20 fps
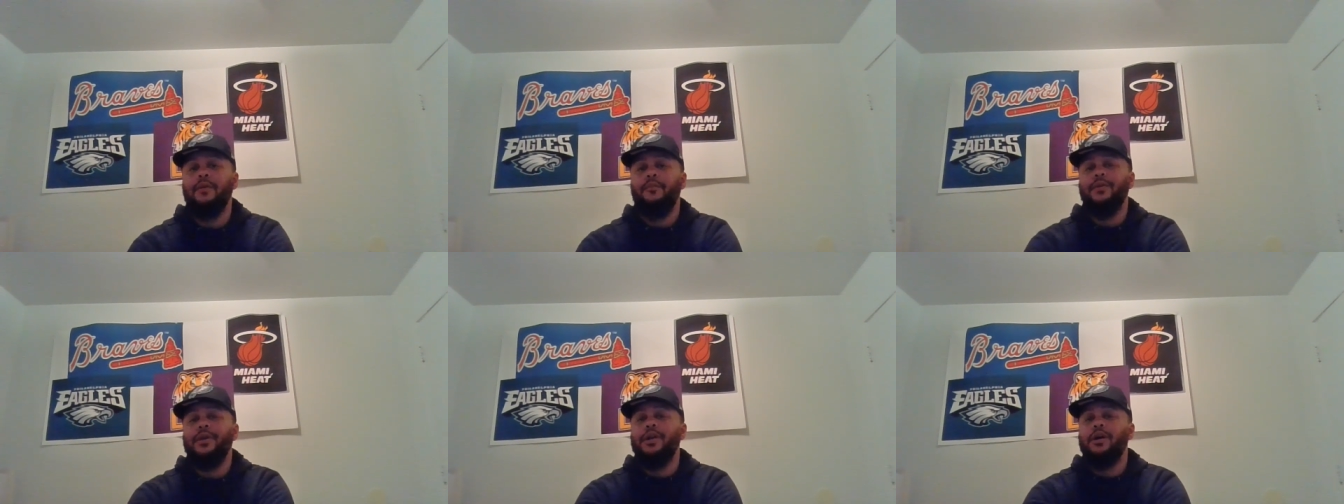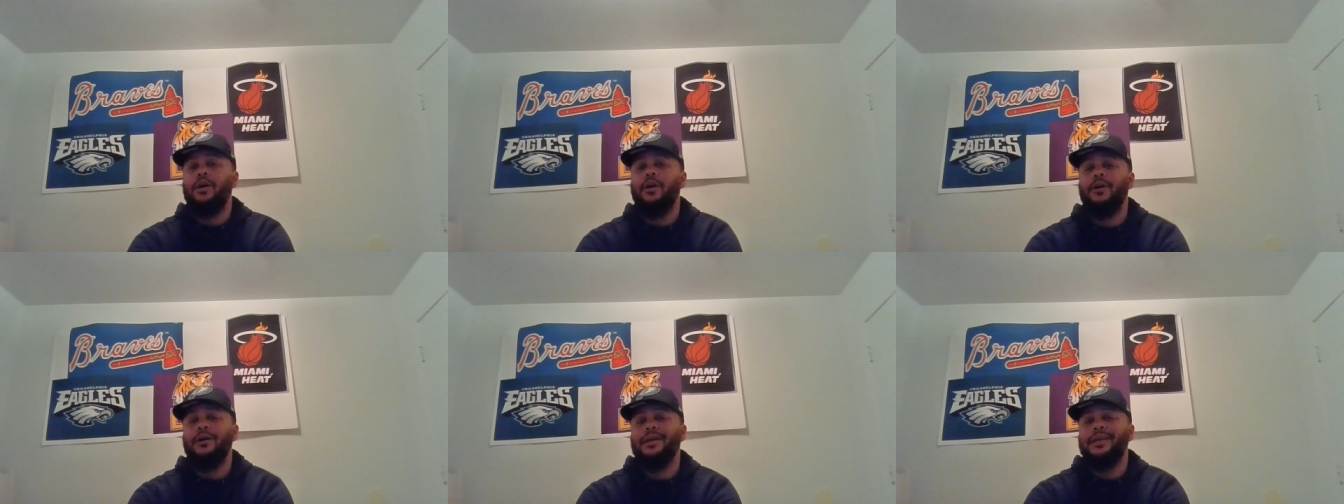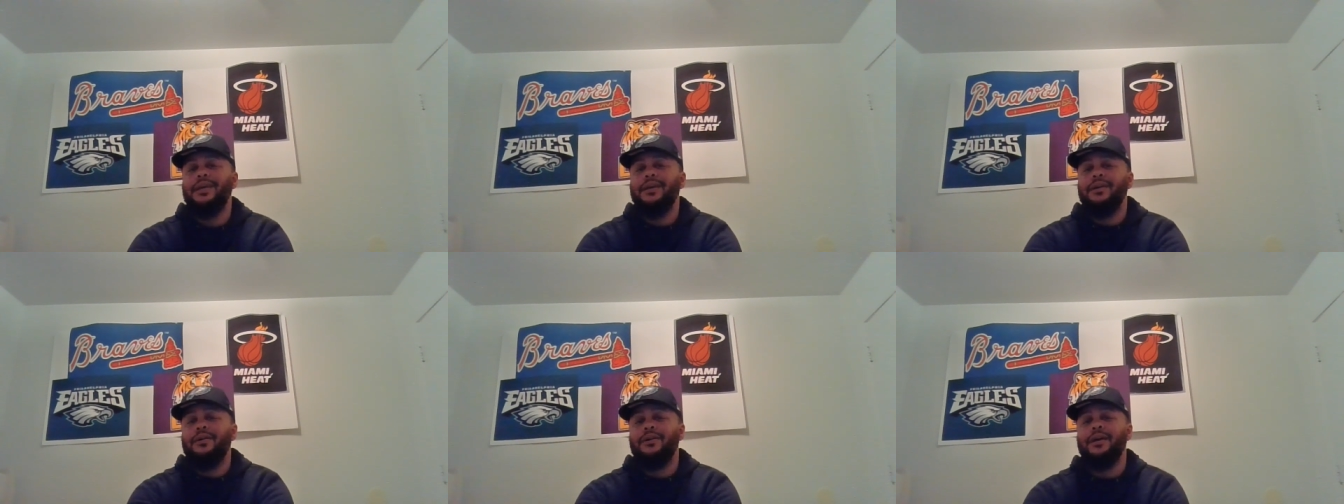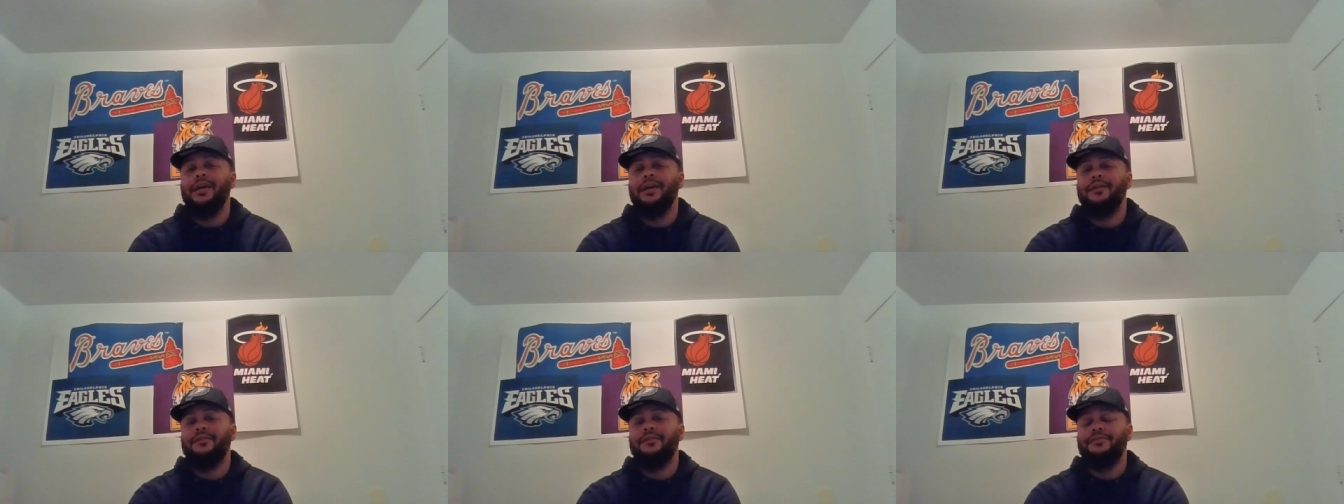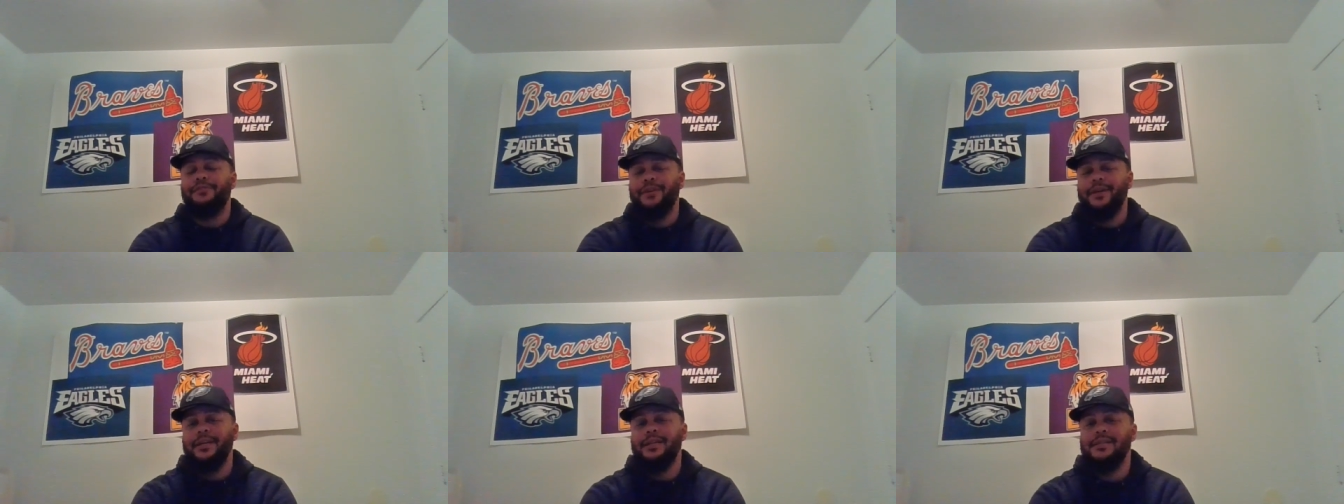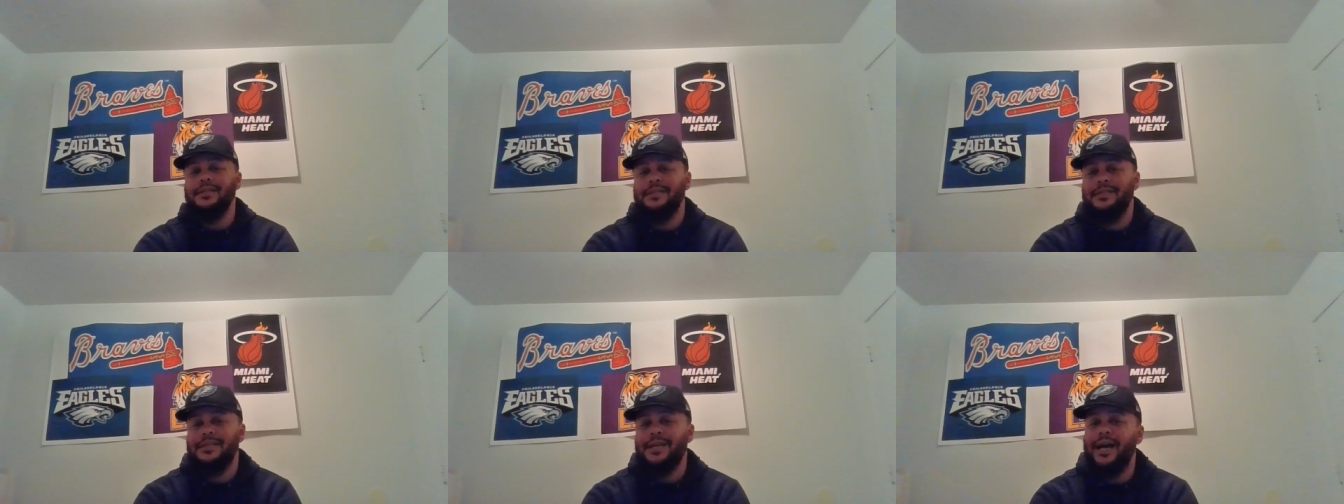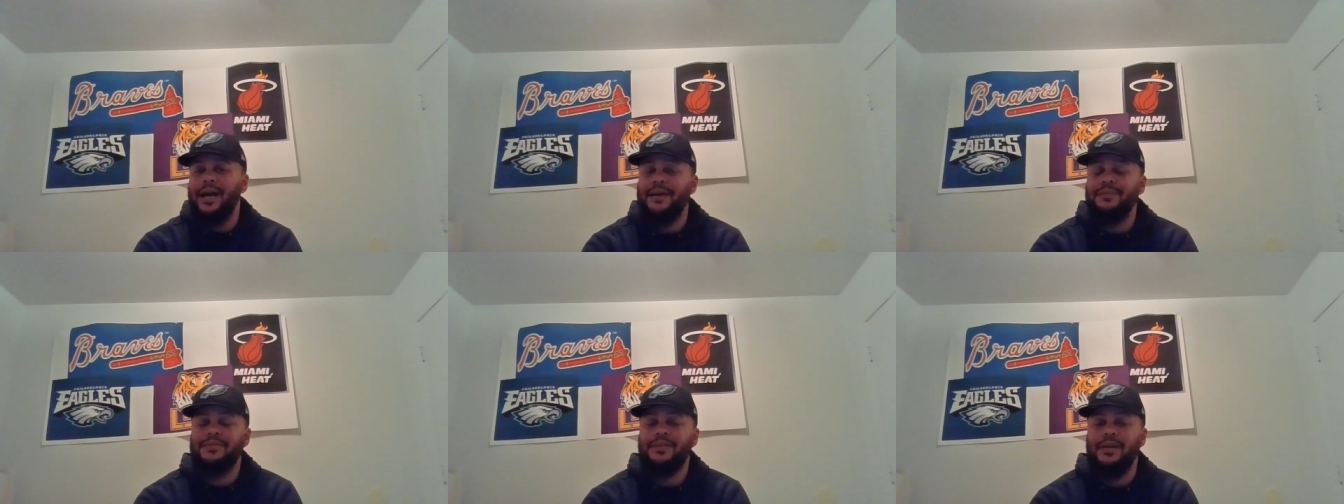We all get on him for his
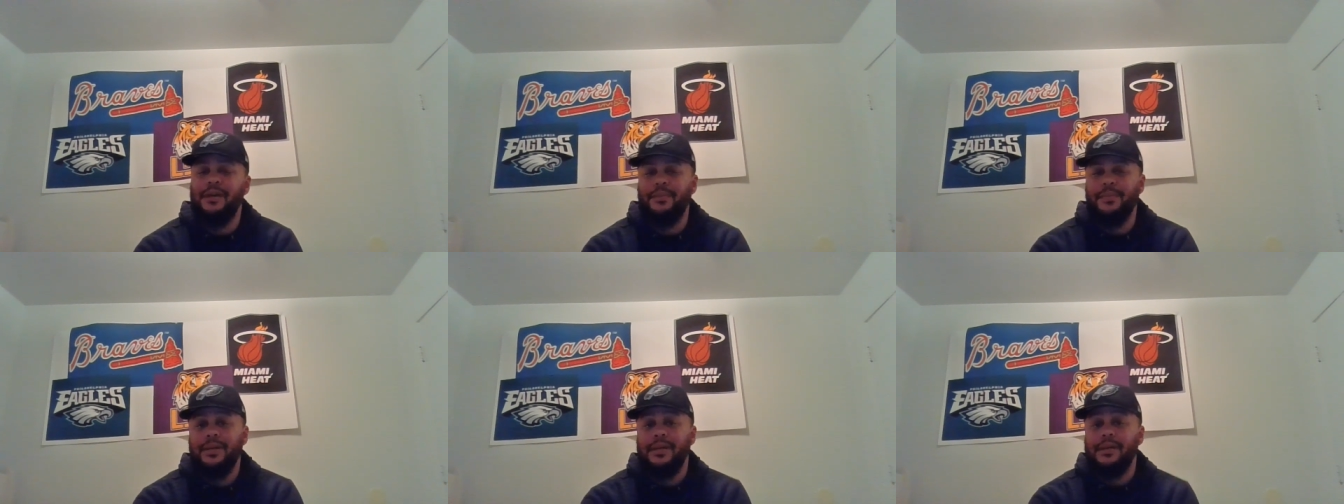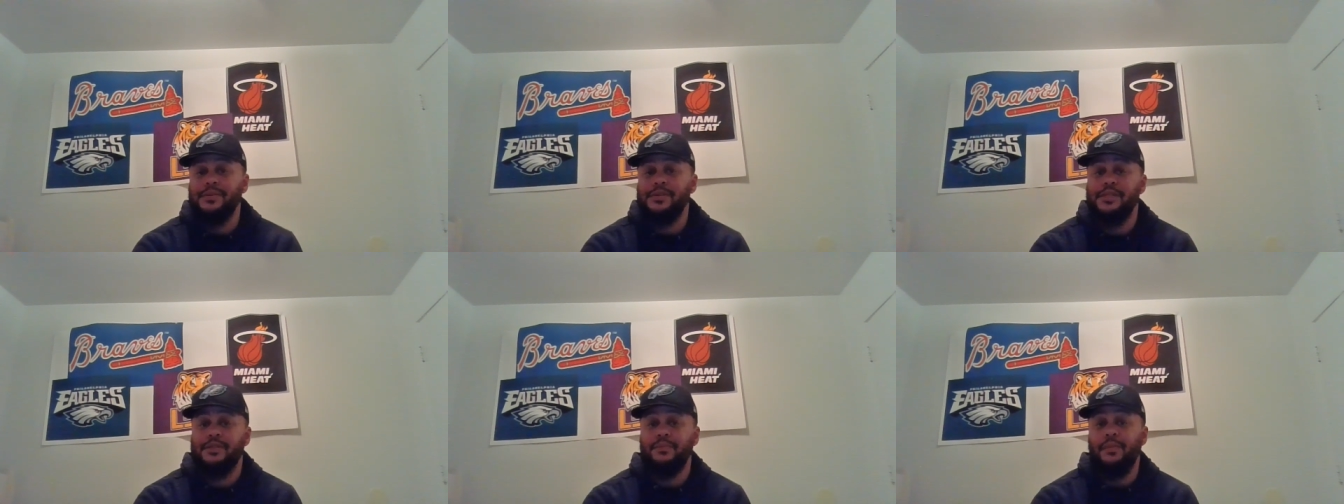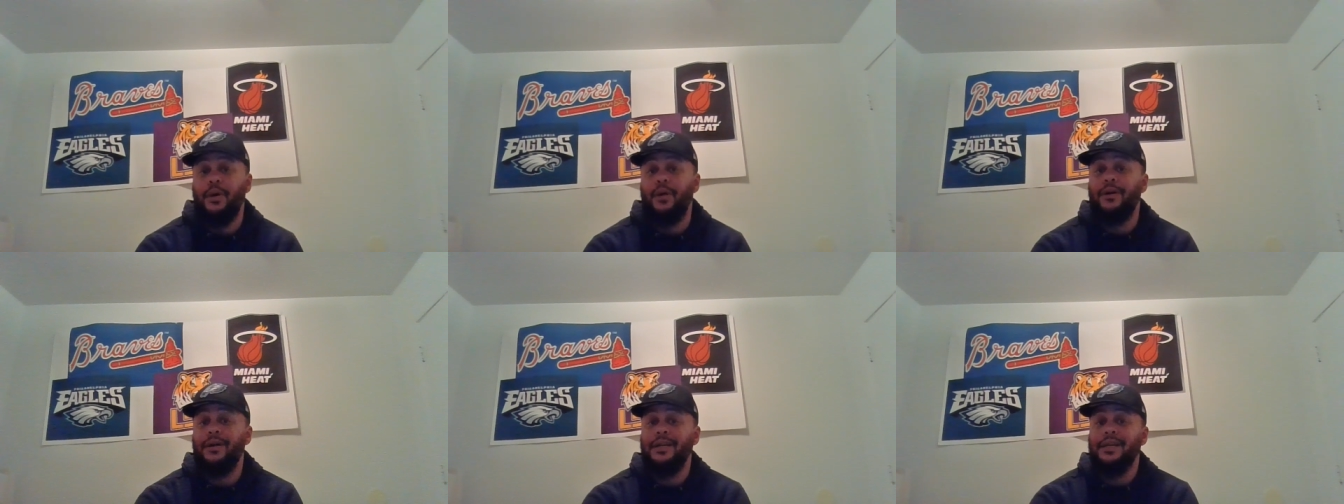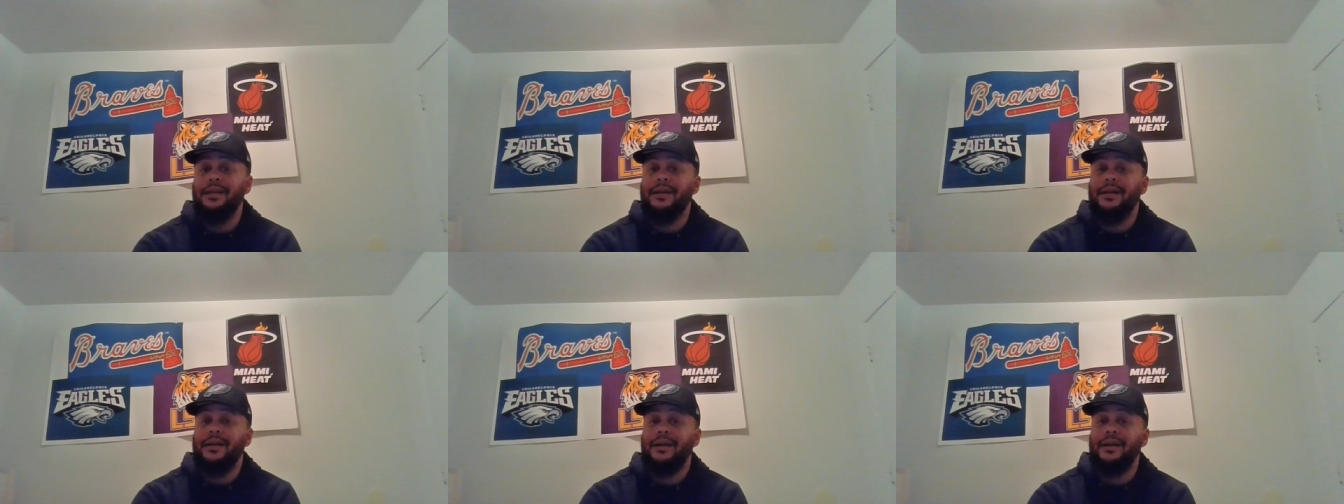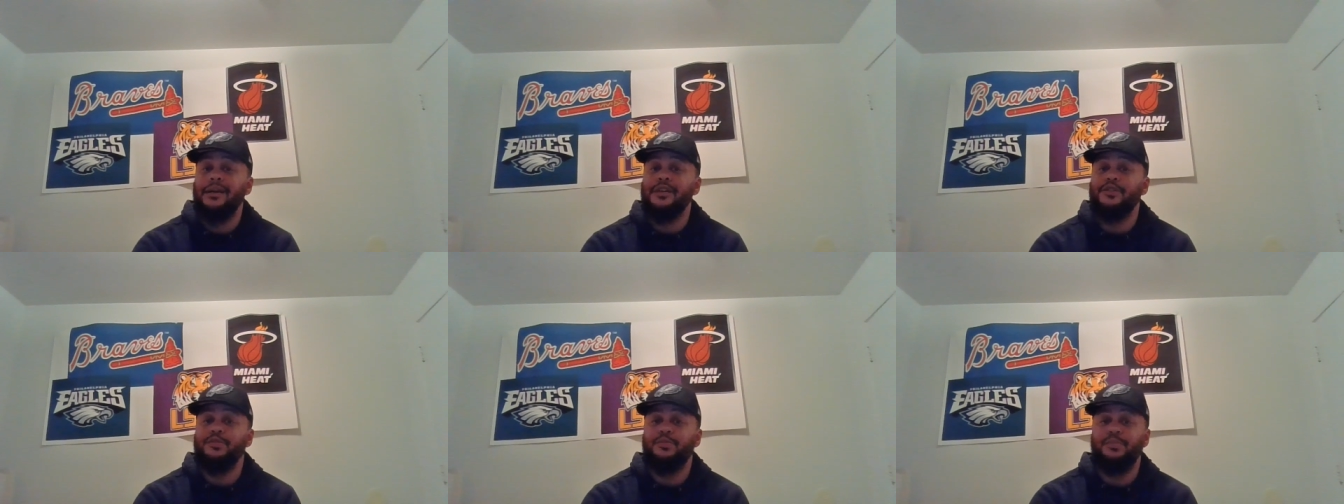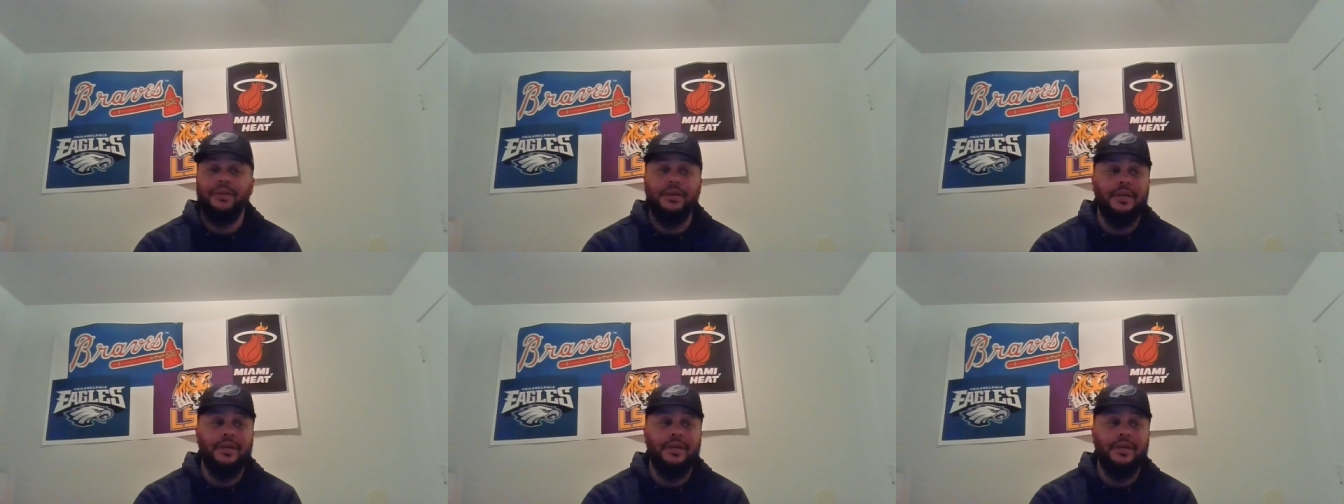times coming up small in the clutch,